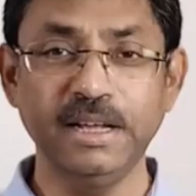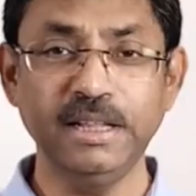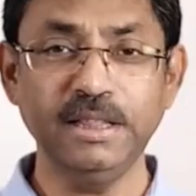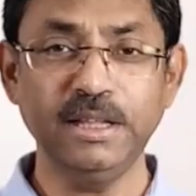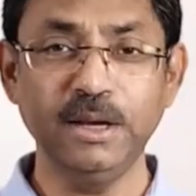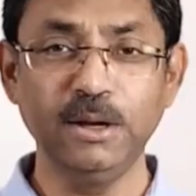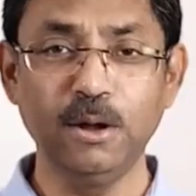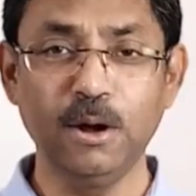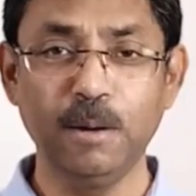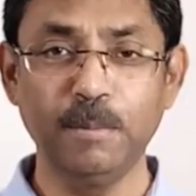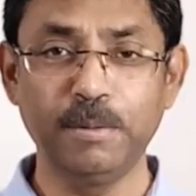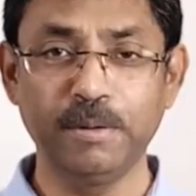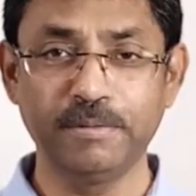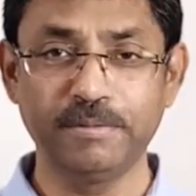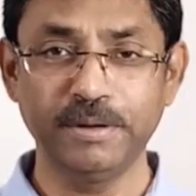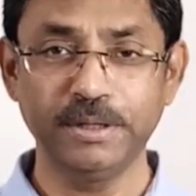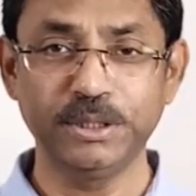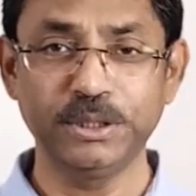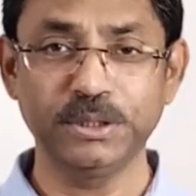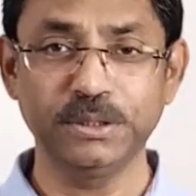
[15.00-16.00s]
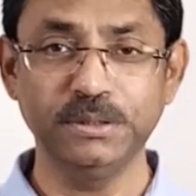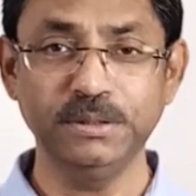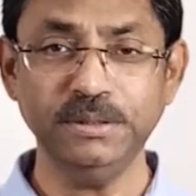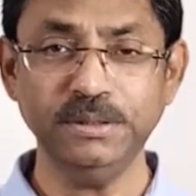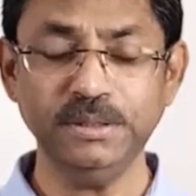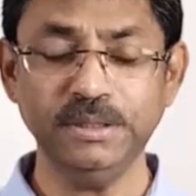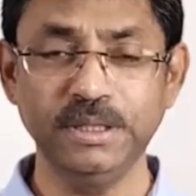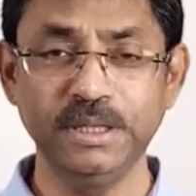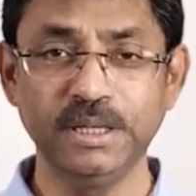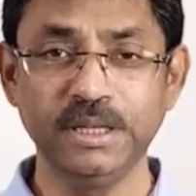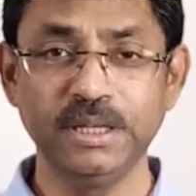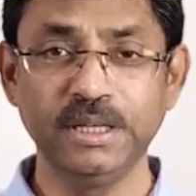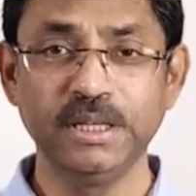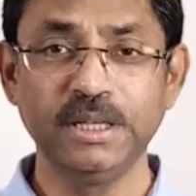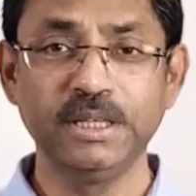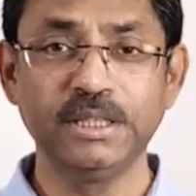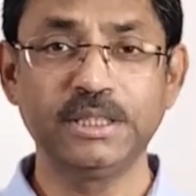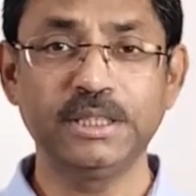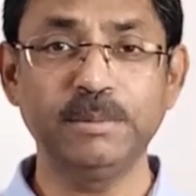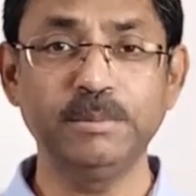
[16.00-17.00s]
In the law profession,
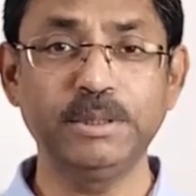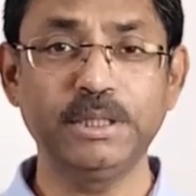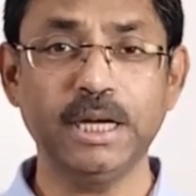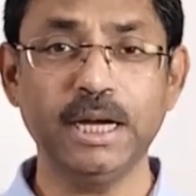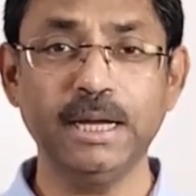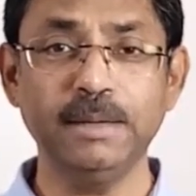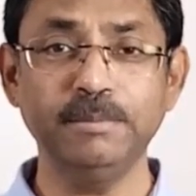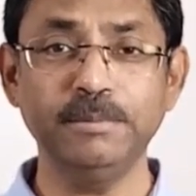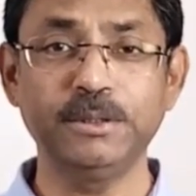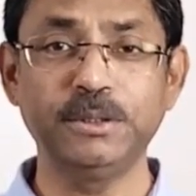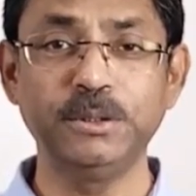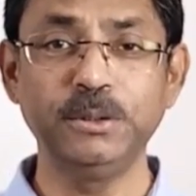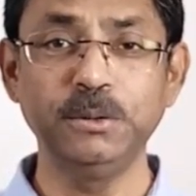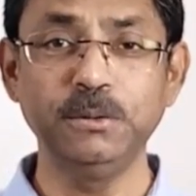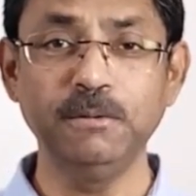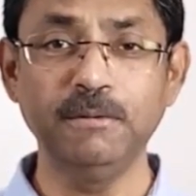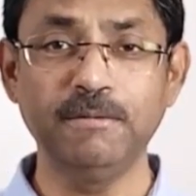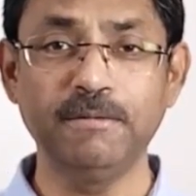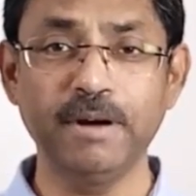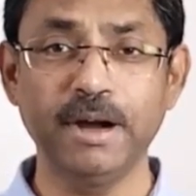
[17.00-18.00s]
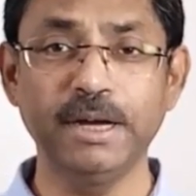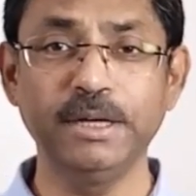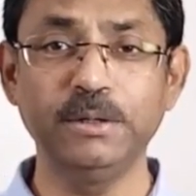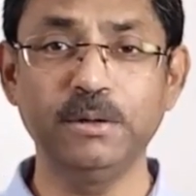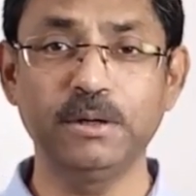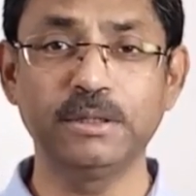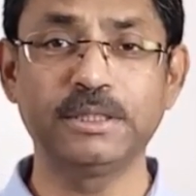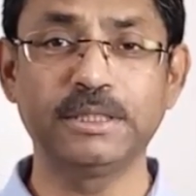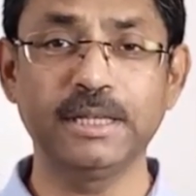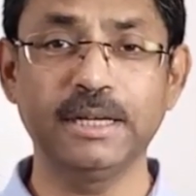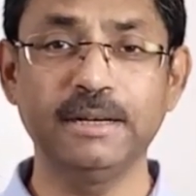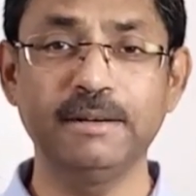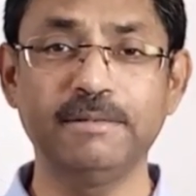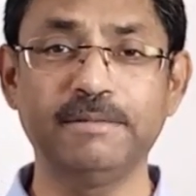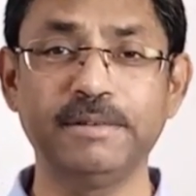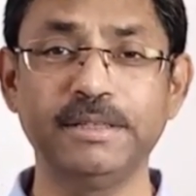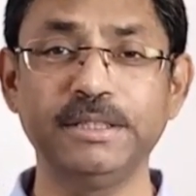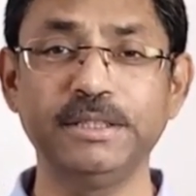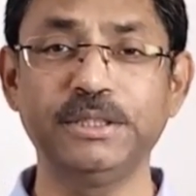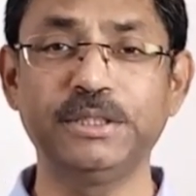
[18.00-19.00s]
sometimes you find
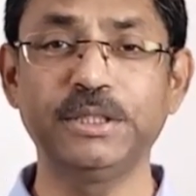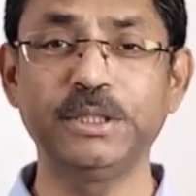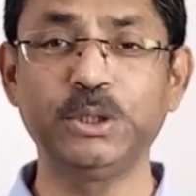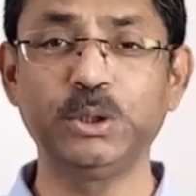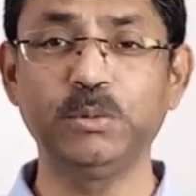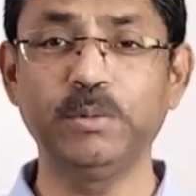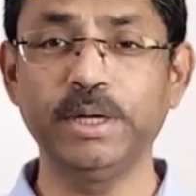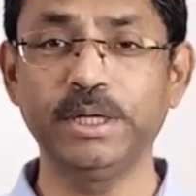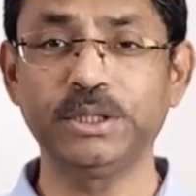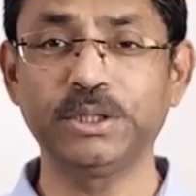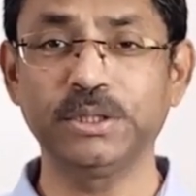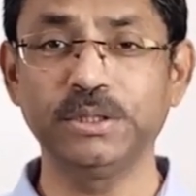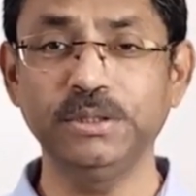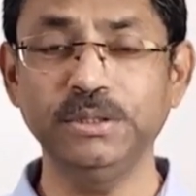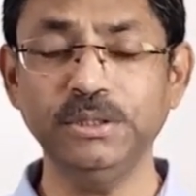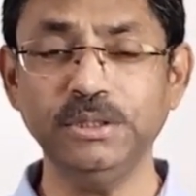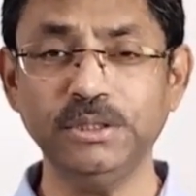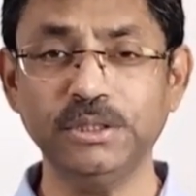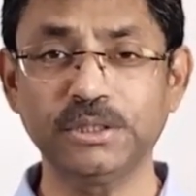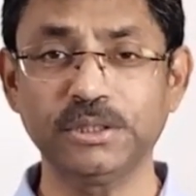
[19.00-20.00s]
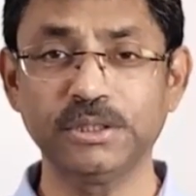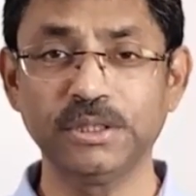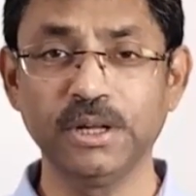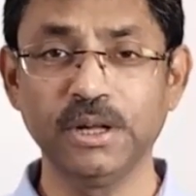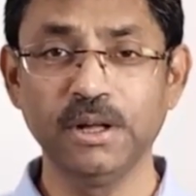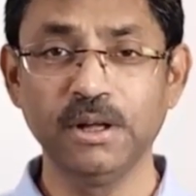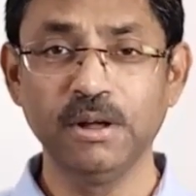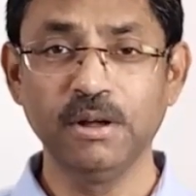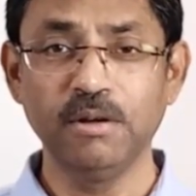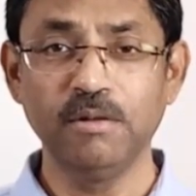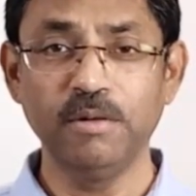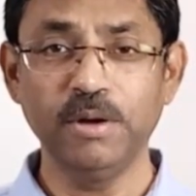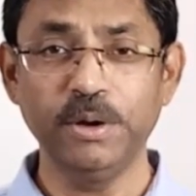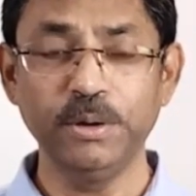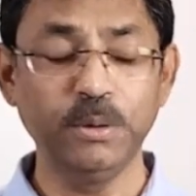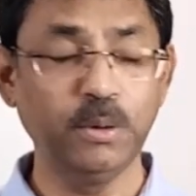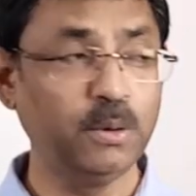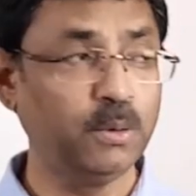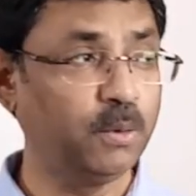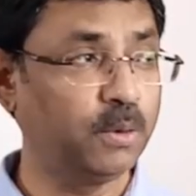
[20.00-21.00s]
yourself in situations
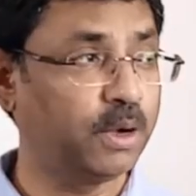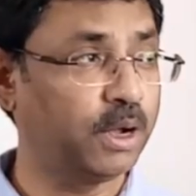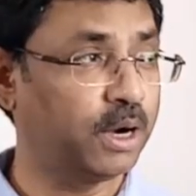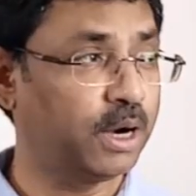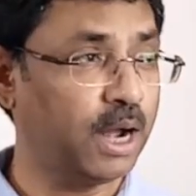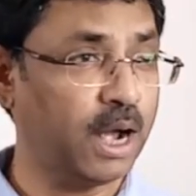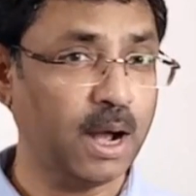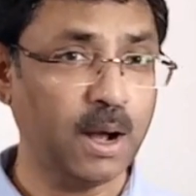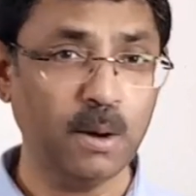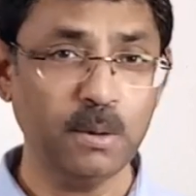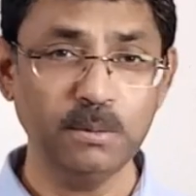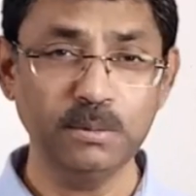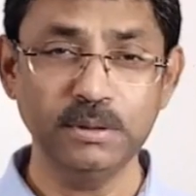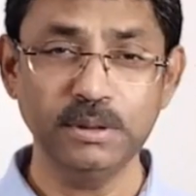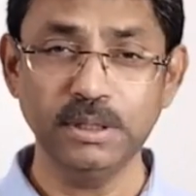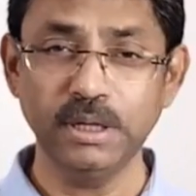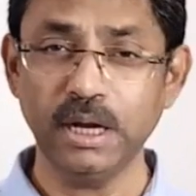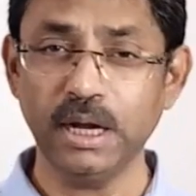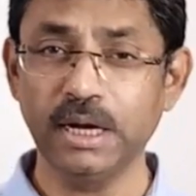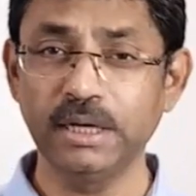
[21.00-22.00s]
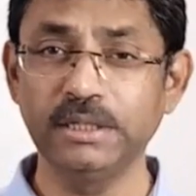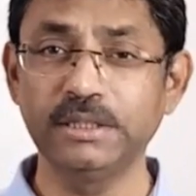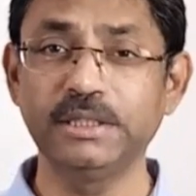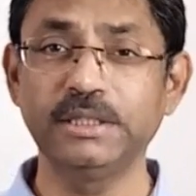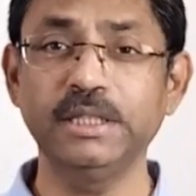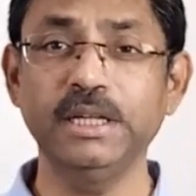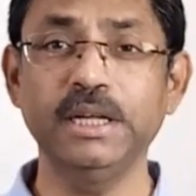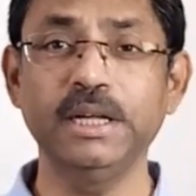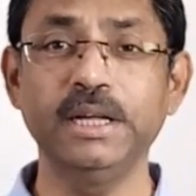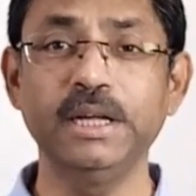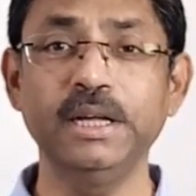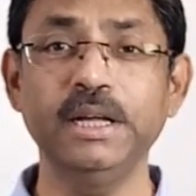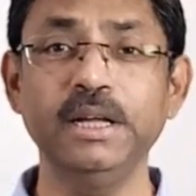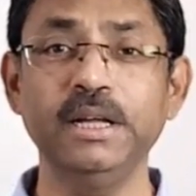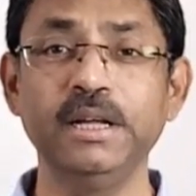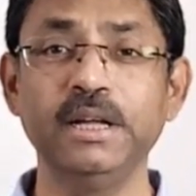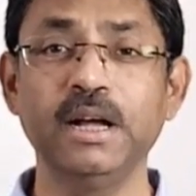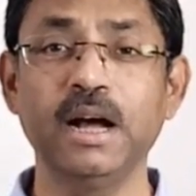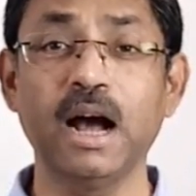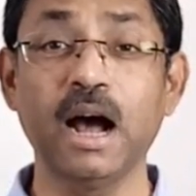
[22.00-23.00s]
where you look around and see
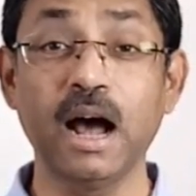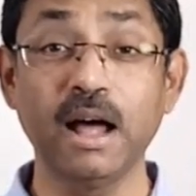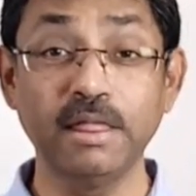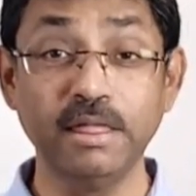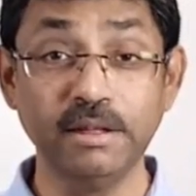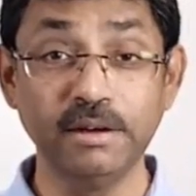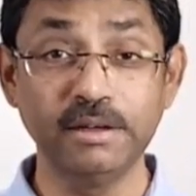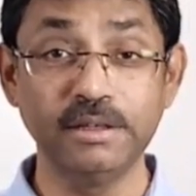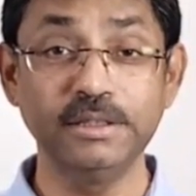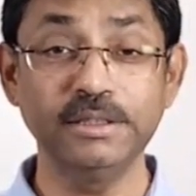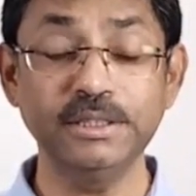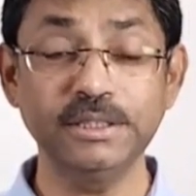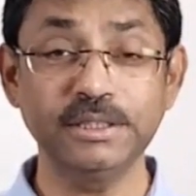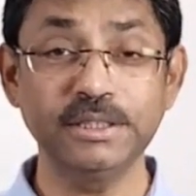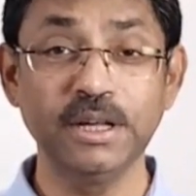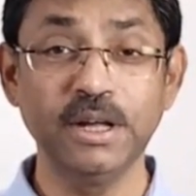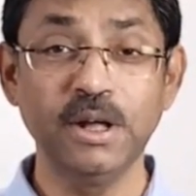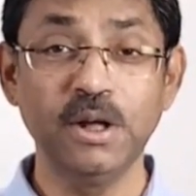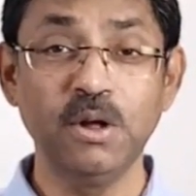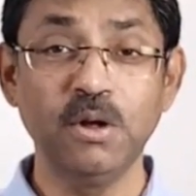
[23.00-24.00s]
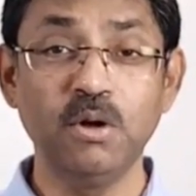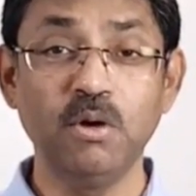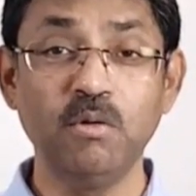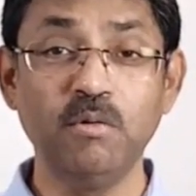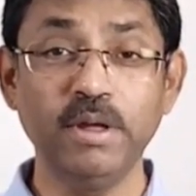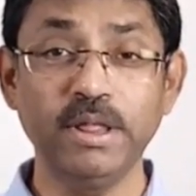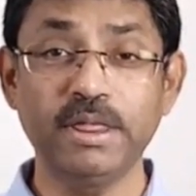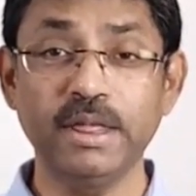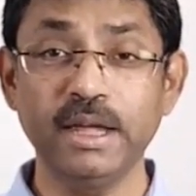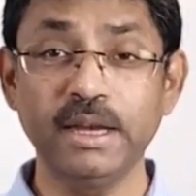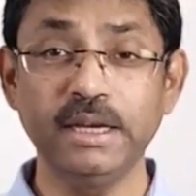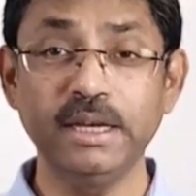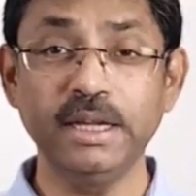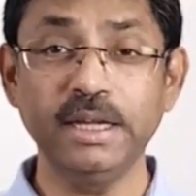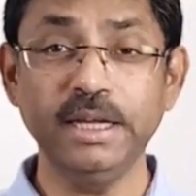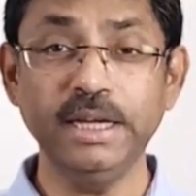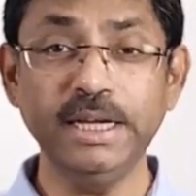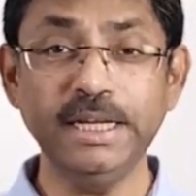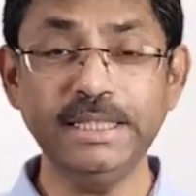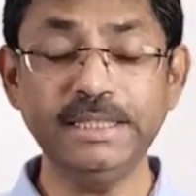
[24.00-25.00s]
others with an
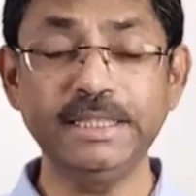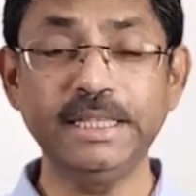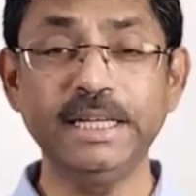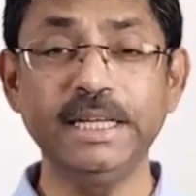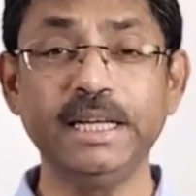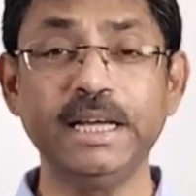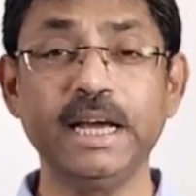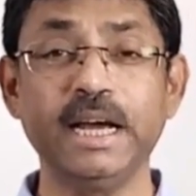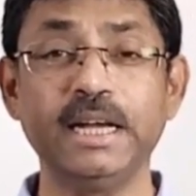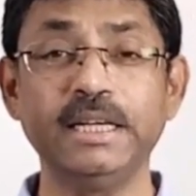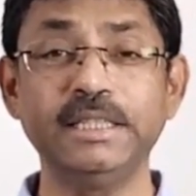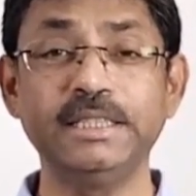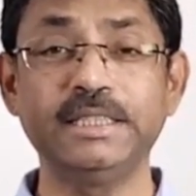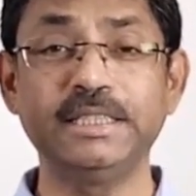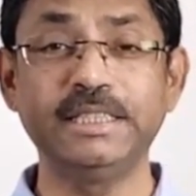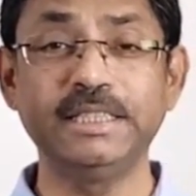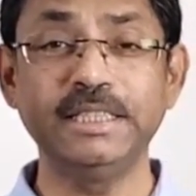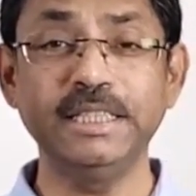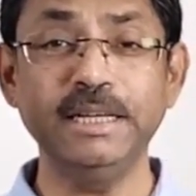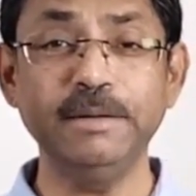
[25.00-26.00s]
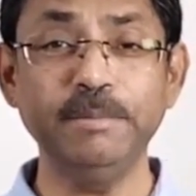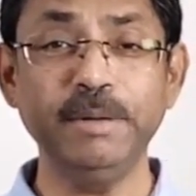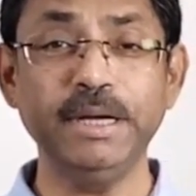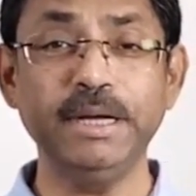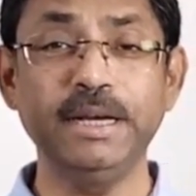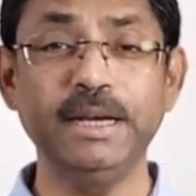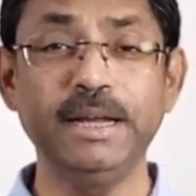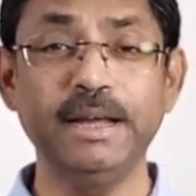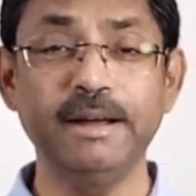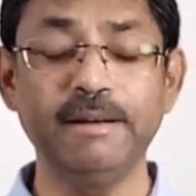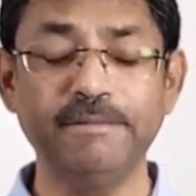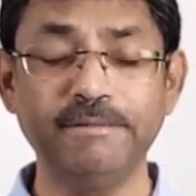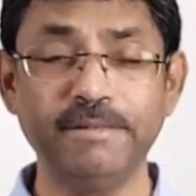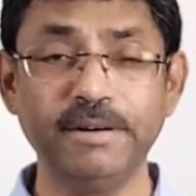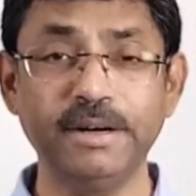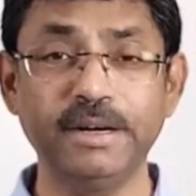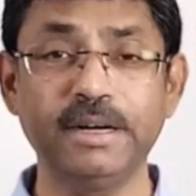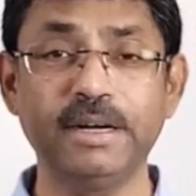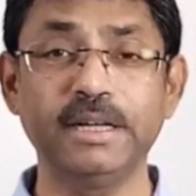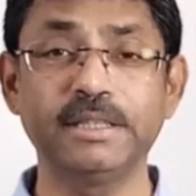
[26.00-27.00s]
easy and seemingly
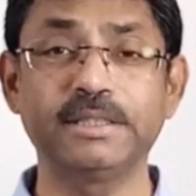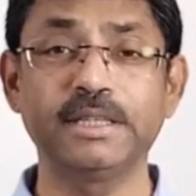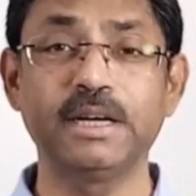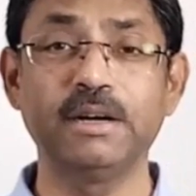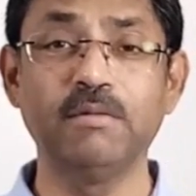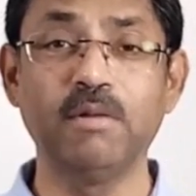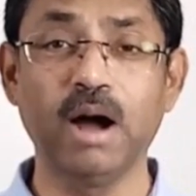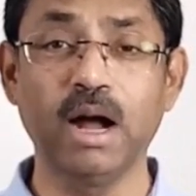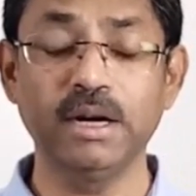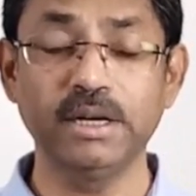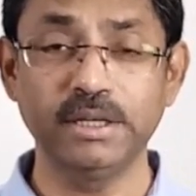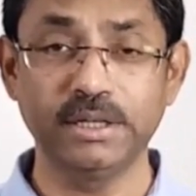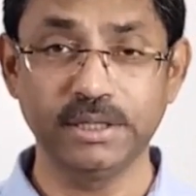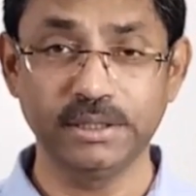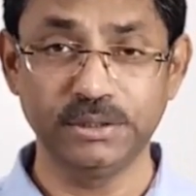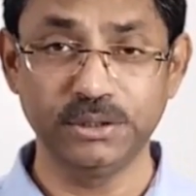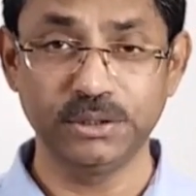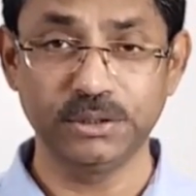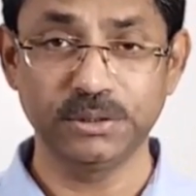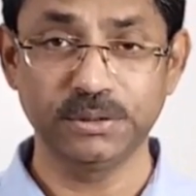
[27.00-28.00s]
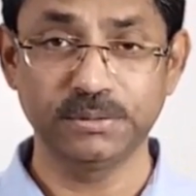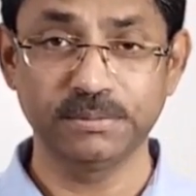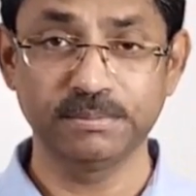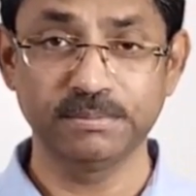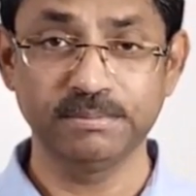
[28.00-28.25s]
effortless advantage.